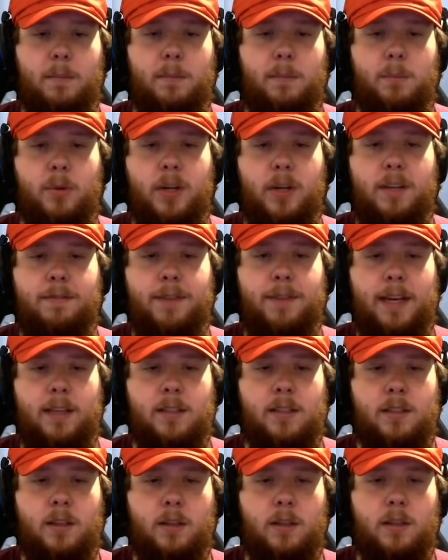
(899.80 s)
Pretty fast
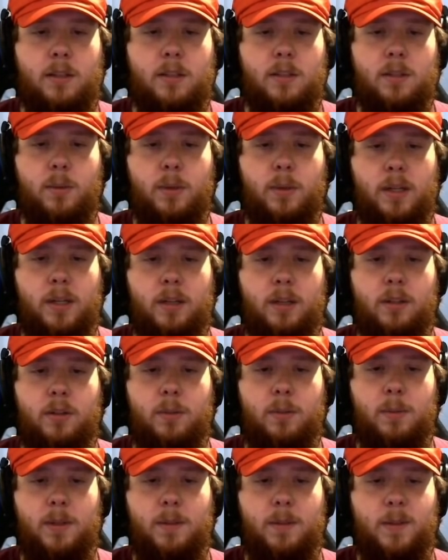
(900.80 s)
stars, so we're gonna do
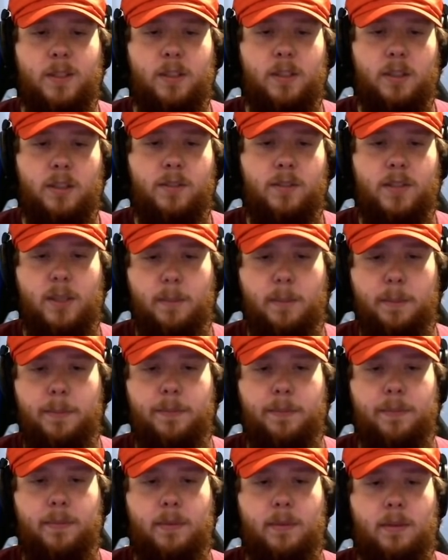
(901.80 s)
pretty much all of them.
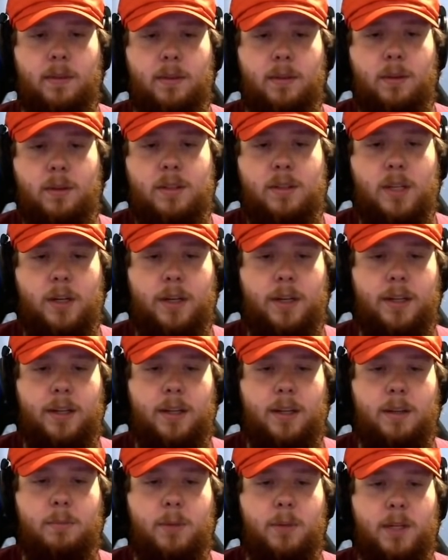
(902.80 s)
Sorry,
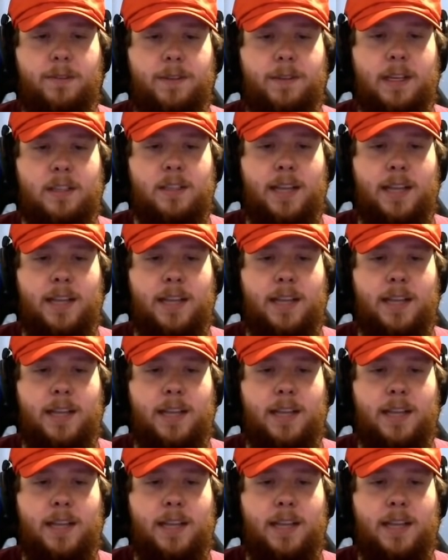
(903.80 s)
pretty fast